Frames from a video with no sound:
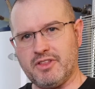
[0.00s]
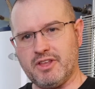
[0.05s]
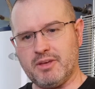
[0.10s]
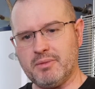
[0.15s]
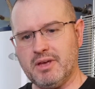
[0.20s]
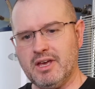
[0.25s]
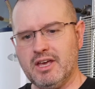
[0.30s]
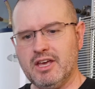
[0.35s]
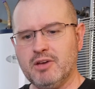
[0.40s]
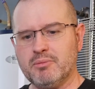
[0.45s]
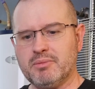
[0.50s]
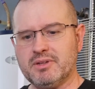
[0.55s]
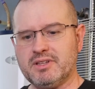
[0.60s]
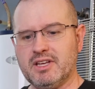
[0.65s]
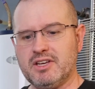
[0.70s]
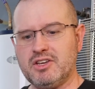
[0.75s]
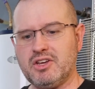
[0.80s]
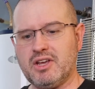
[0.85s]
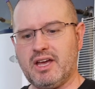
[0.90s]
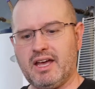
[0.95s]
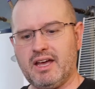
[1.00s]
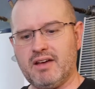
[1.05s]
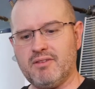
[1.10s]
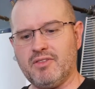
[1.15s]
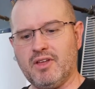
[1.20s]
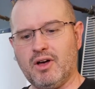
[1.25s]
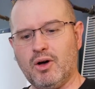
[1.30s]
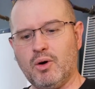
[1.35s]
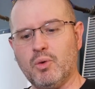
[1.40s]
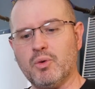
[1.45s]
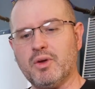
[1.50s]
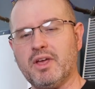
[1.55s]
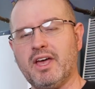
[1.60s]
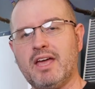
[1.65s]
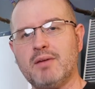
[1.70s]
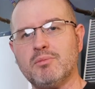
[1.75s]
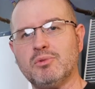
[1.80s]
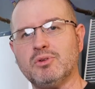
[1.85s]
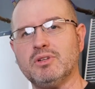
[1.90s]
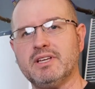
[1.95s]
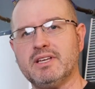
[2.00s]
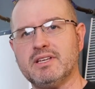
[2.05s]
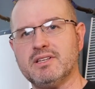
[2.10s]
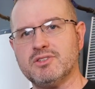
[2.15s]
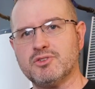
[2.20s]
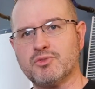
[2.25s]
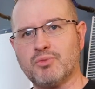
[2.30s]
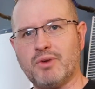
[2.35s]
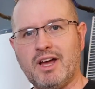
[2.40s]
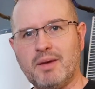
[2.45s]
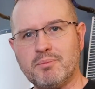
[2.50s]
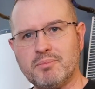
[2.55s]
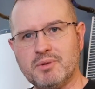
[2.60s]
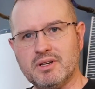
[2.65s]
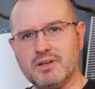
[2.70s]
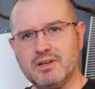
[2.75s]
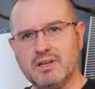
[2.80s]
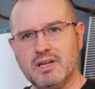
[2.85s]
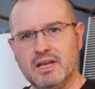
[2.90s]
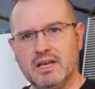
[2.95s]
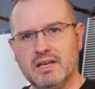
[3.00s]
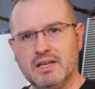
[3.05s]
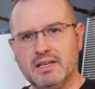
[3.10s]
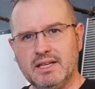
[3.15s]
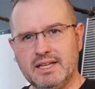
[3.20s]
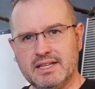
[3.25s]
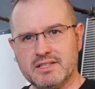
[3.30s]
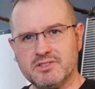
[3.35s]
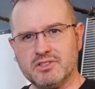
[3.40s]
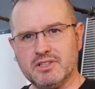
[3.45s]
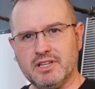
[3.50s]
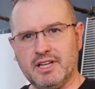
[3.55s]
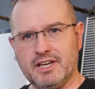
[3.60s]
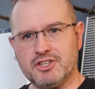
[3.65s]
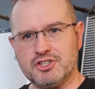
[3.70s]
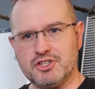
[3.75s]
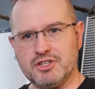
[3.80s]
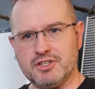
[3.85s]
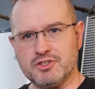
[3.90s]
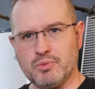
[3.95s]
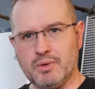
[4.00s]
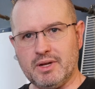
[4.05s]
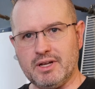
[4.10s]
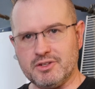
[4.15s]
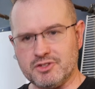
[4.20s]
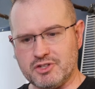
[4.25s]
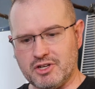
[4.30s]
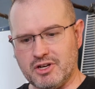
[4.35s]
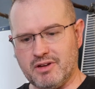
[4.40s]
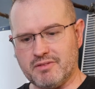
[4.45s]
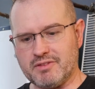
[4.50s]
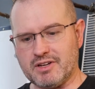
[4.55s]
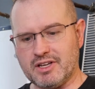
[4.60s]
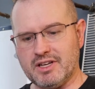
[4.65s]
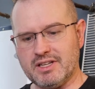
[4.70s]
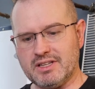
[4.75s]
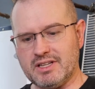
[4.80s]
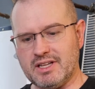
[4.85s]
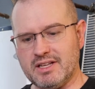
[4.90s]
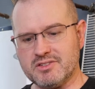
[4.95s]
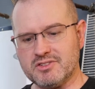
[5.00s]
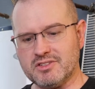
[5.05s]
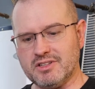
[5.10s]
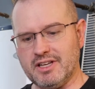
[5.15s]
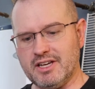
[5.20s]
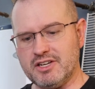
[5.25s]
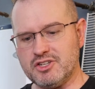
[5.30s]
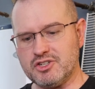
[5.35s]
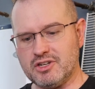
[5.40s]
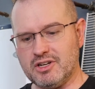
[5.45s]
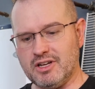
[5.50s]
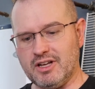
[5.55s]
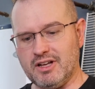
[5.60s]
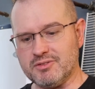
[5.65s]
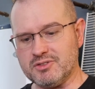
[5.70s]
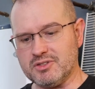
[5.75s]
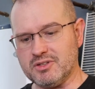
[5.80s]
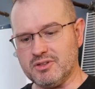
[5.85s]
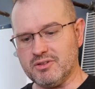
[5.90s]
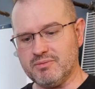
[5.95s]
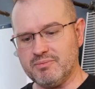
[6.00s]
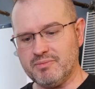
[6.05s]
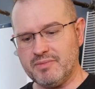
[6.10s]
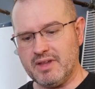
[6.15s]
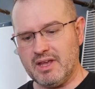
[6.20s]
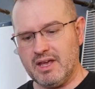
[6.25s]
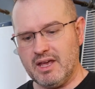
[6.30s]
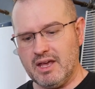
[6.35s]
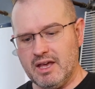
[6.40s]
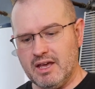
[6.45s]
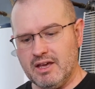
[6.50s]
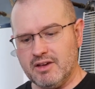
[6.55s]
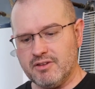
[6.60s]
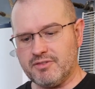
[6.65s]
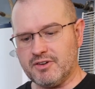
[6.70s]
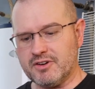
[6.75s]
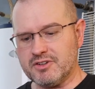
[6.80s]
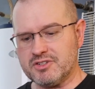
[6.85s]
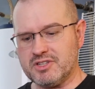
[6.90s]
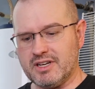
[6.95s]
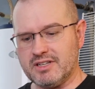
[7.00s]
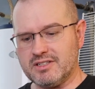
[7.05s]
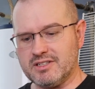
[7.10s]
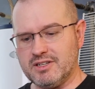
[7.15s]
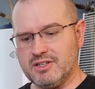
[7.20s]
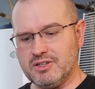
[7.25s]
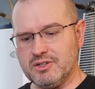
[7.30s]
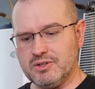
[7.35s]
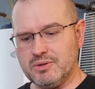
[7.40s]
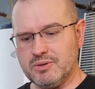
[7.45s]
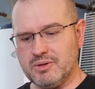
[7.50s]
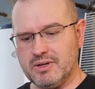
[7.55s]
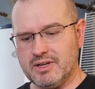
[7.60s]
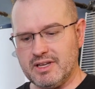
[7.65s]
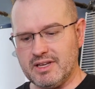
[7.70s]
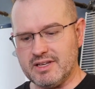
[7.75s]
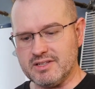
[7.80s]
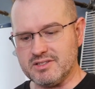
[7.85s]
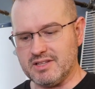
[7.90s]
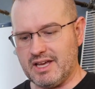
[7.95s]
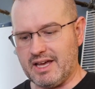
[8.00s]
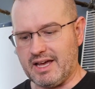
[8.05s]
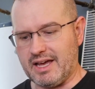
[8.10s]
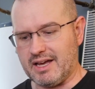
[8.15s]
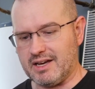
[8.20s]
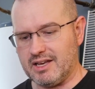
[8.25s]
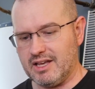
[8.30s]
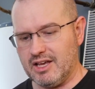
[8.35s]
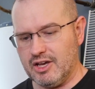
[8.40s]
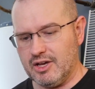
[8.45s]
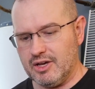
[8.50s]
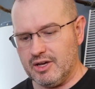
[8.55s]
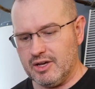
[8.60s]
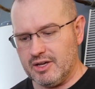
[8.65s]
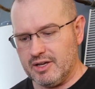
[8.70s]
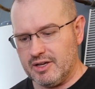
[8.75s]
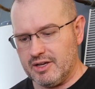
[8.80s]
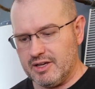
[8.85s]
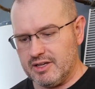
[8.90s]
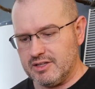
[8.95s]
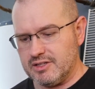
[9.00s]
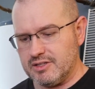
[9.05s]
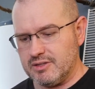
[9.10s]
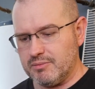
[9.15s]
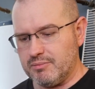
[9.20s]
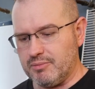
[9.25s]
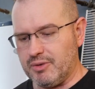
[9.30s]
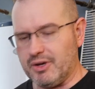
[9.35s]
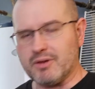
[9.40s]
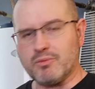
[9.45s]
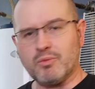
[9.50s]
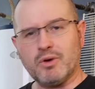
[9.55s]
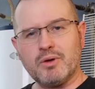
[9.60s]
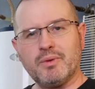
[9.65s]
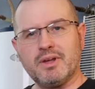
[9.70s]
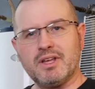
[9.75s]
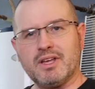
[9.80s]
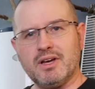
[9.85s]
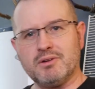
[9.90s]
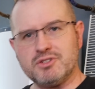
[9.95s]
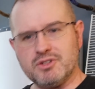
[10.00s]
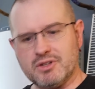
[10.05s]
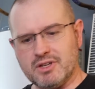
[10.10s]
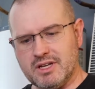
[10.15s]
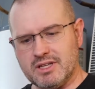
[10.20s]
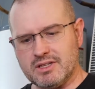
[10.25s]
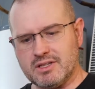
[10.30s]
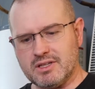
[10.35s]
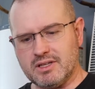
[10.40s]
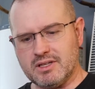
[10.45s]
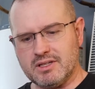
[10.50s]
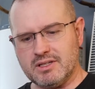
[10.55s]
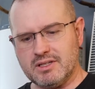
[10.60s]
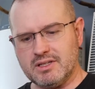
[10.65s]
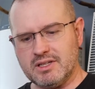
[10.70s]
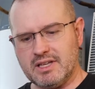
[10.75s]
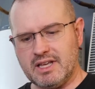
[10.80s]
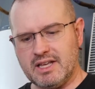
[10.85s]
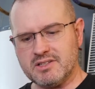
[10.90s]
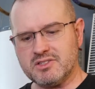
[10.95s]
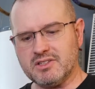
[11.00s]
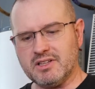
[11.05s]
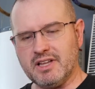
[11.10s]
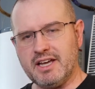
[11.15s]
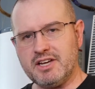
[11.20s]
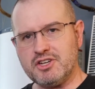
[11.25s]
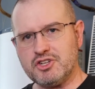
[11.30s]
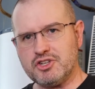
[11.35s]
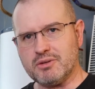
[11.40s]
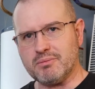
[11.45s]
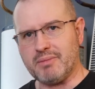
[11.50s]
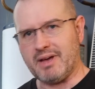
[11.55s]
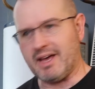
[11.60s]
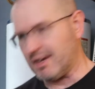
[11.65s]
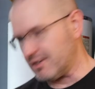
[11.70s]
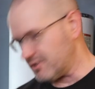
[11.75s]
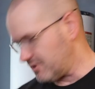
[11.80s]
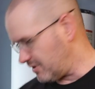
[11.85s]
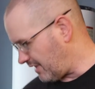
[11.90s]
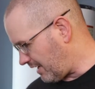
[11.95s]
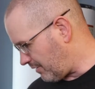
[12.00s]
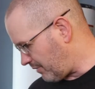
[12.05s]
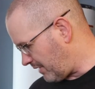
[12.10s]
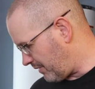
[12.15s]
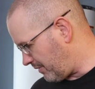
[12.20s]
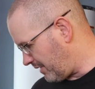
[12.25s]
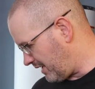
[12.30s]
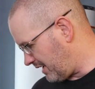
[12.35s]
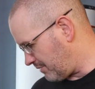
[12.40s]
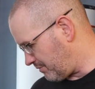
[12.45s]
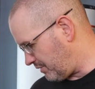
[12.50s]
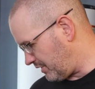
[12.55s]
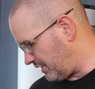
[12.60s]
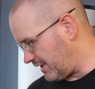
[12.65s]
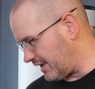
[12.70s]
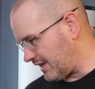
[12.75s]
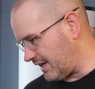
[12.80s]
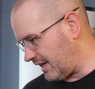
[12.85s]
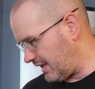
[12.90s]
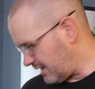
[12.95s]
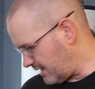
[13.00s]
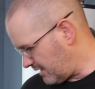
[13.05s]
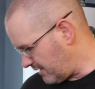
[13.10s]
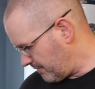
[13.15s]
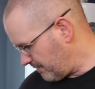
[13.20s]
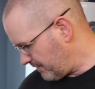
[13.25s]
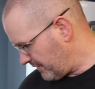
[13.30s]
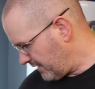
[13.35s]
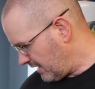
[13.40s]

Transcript: them, but then you have the whole cable is wrapped in insulation as well. So you're going to have to cut the insulation off. So the first thing to do is that. But when we go to cut the insulation back so that way we can plug it in,